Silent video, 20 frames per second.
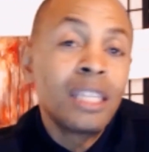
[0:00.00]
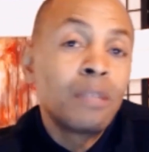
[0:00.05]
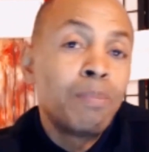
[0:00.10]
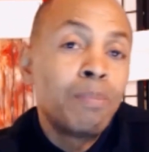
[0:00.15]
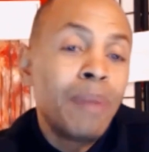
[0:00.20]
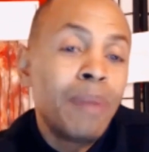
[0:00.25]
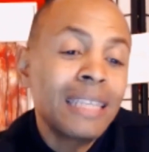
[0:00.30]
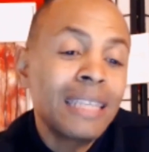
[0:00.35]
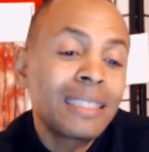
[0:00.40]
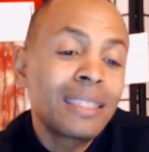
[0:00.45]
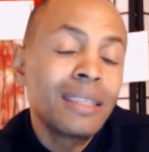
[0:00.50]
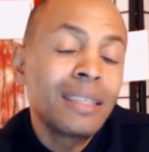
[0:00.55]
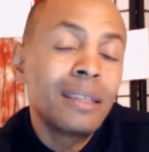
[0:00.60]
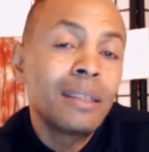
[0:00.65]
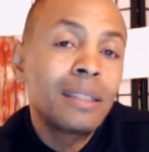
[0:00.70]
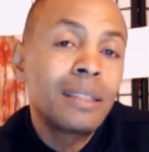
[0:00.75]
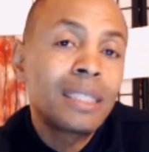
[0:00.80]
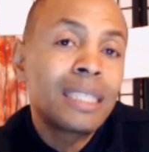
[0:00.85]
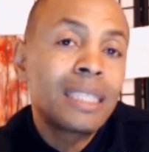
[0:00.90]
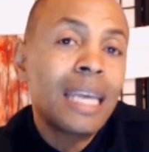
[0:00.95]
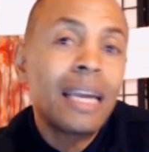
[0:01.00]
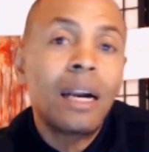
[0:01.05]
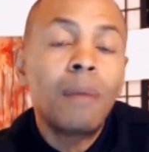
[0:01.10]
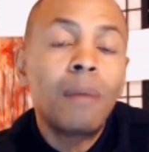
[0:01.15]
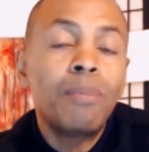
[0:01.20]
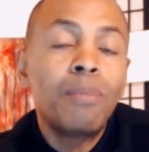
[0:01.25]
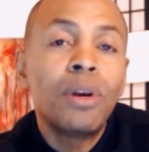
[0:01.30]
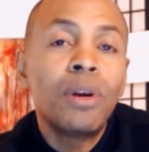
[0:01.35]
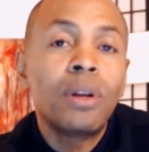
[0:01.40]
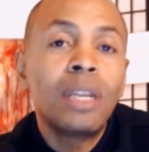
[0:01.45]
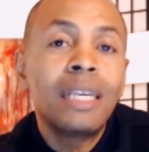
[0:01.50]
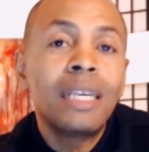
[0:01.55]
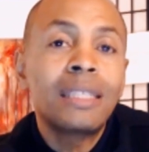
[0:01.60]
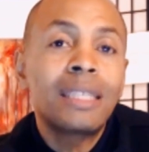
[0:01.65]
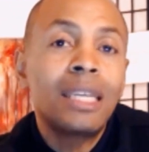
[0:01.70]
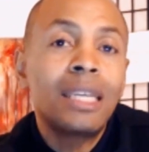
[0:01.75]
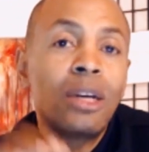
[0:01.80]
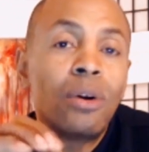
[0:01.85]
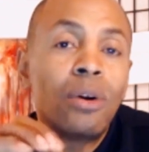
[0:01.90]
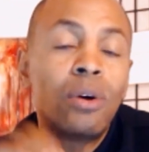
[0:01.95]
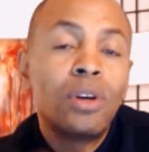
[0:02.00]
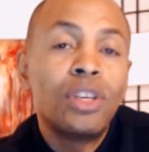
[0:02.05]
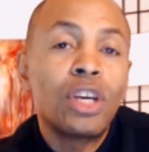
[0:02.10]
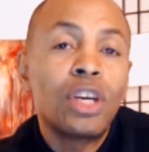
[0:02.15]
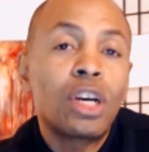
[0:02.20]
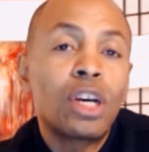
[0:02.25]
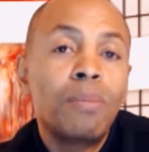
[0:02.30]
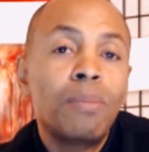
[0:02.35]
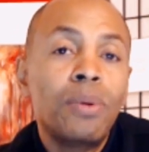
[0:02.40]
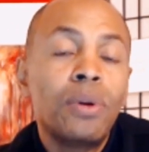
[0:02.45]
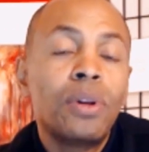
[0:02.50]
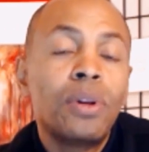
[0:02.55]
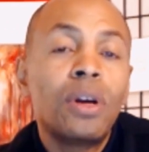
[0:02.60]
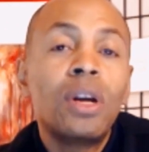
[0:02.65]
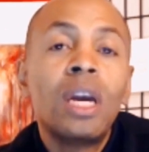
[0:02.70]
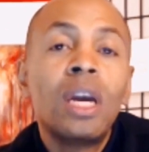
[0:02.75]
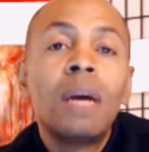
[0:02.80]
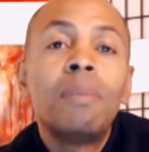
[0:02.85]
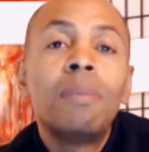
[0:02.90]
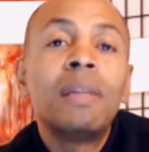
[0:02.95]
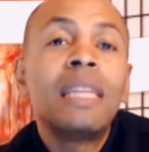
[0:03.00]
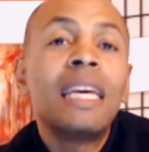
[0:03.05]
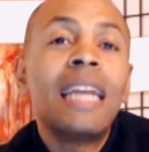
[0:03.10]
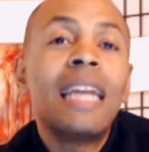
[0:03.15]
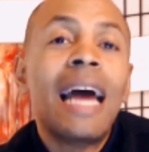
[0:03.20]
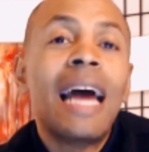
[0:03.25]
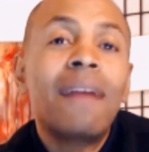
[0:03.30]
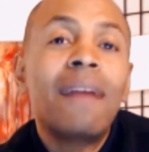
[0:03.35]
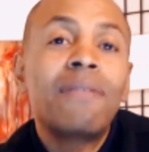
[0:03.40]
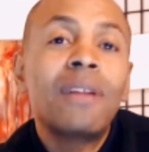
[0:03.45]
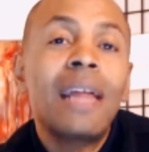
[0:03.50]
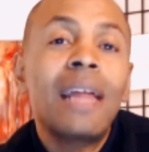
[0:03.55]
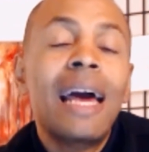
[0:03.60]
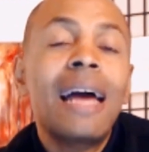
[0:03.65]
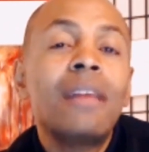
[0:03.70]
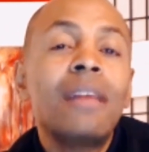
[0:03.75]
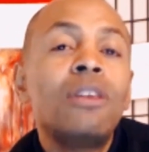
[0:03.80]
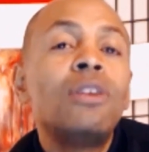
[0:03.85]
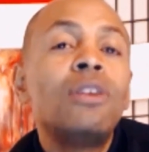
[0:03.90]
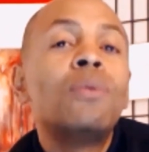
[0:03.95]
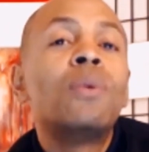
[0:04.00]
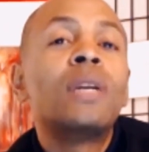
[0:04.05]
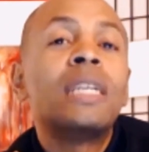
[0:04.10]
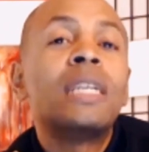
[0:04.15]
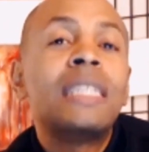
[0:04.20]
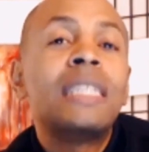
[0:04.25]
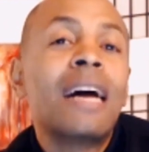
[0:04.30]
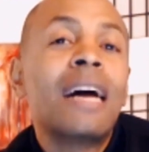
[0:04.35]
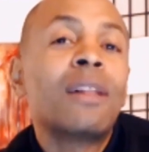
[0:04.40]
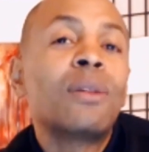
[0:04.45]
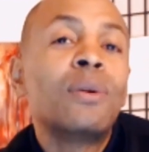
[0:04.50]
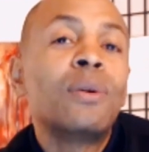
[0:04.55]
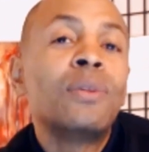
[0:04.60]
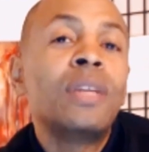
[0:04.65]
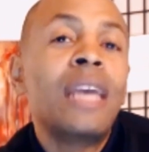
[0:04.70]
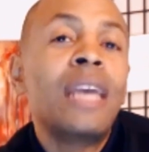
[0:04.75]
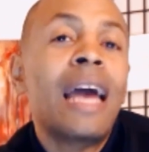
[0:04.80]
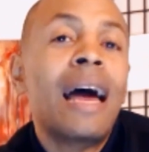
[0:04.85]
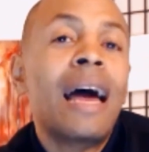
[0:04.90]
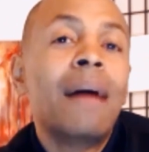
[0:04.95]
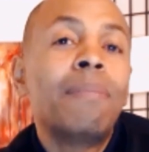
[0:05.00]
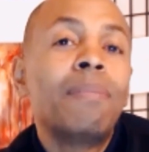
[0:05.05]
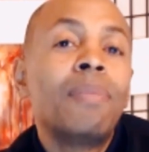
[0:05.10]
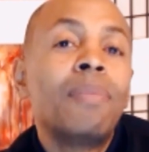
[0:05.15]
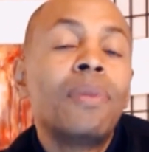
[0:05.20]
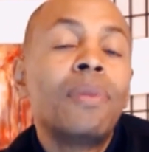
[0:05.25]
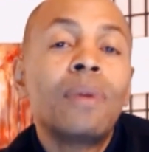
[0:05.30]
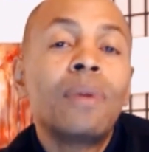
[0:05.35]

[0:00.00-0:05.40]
It's best to set up your listing on your computer, but then after that, you want to download the app.